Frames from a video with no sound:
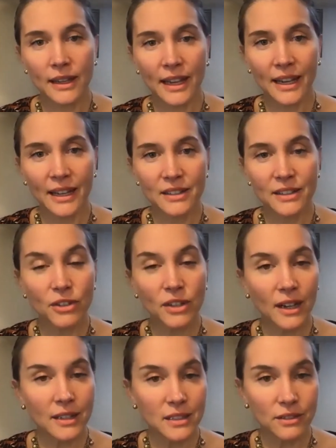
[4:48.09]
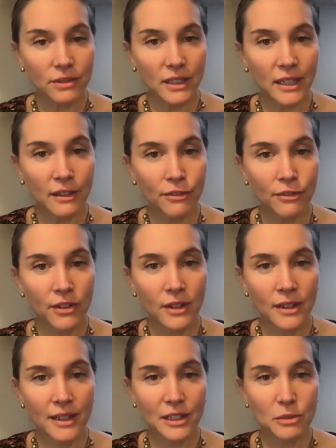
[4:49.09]
and different kinds of leave.
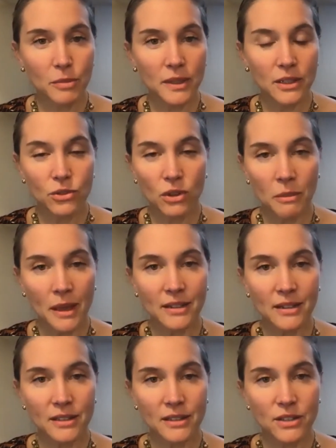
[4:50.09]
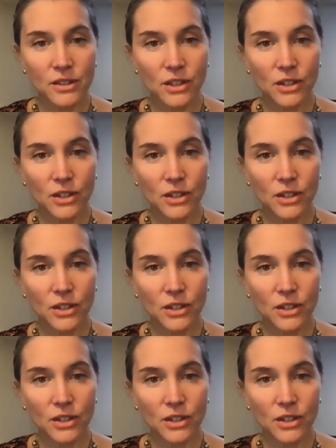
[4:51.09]
It's been a tremendous year.